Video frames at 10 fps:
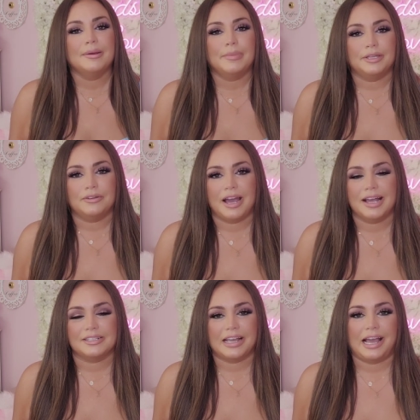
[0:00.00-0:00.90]
but you
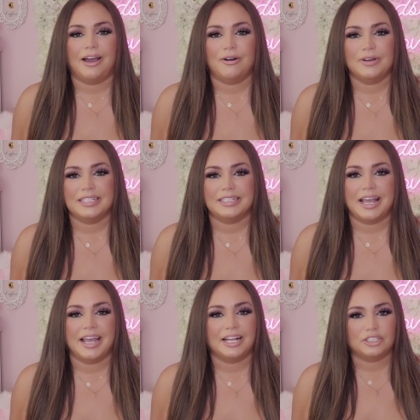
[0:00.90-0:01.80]
guys, like I always
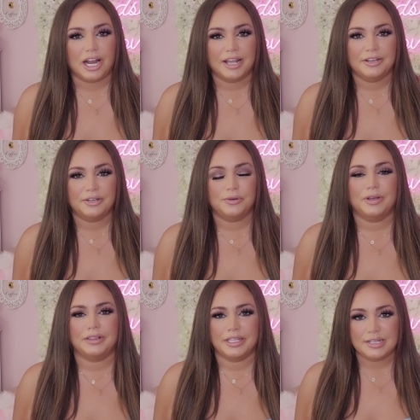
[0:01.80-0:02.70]
say, I try to do
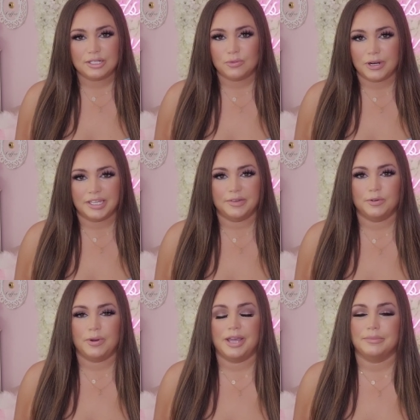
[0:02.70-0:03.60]
at least one giveaway